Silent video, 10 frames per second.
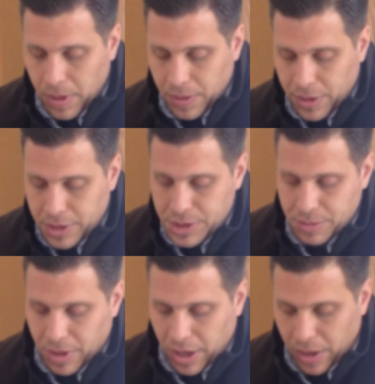There is
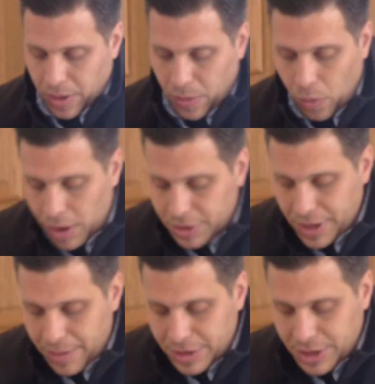some water
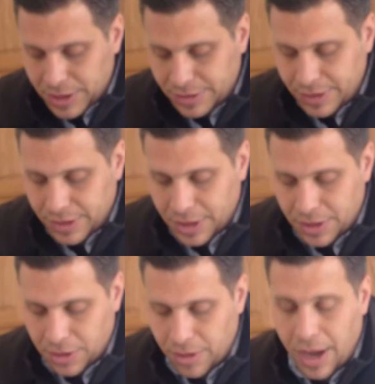damage on the ceiling in
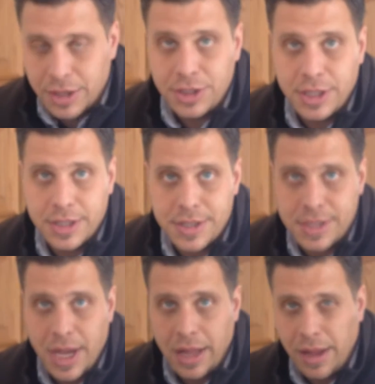the garage nearest the
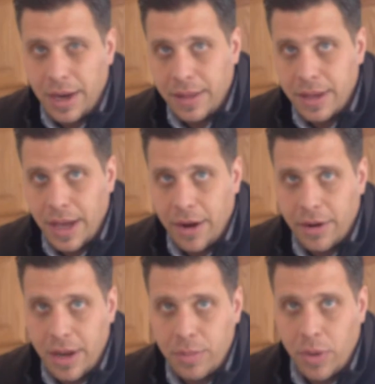skylight. I think
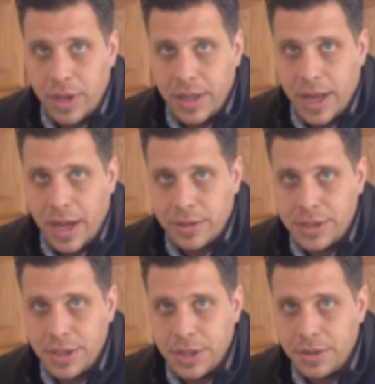Aaron had pointed that out
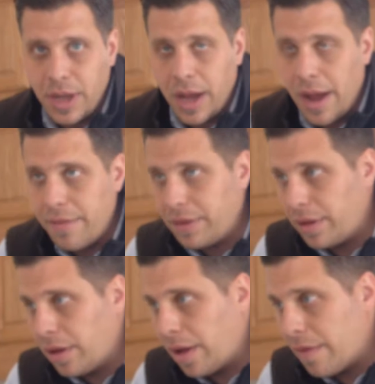too.
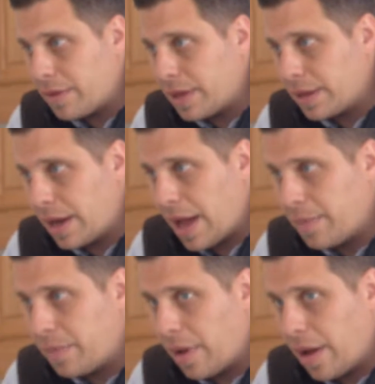Everything that I
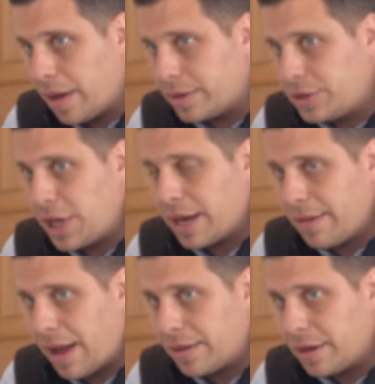checked
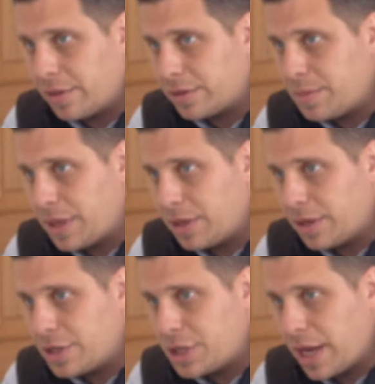on there looked to be in
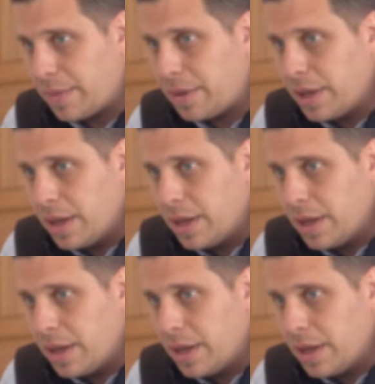good shape.